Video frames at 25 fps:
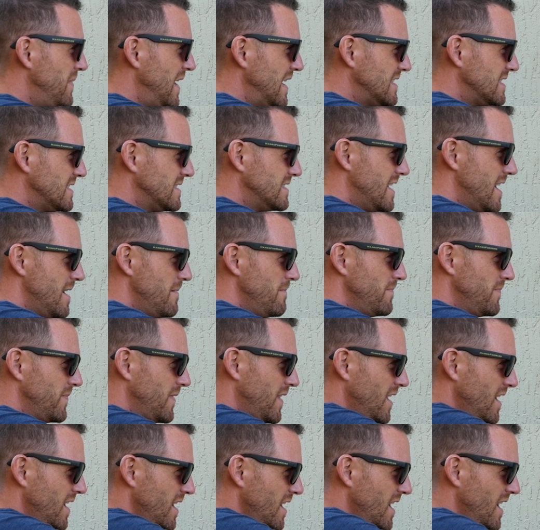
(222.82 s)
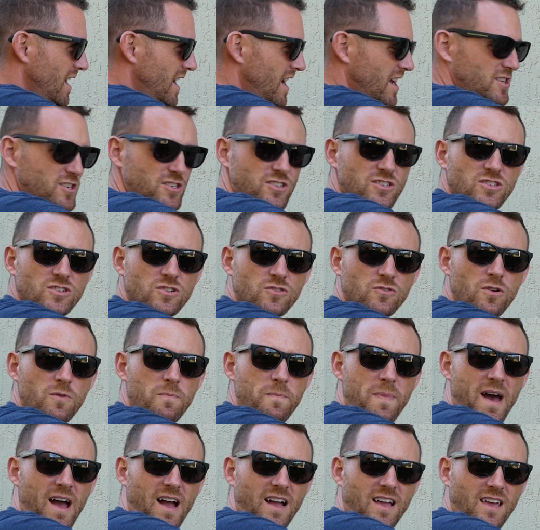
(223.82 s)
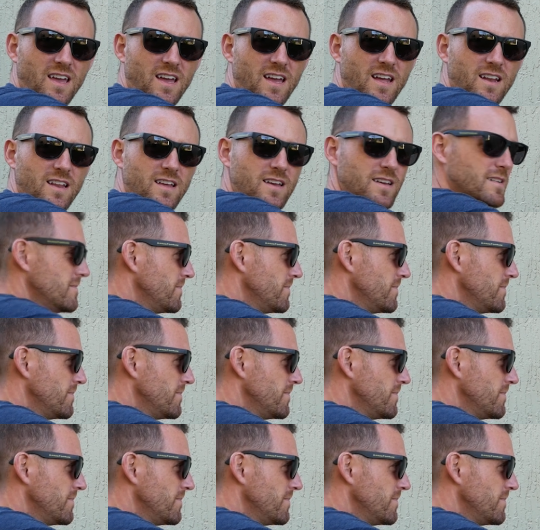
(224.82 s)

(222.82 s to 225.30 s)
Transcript: that step and just screw it back in.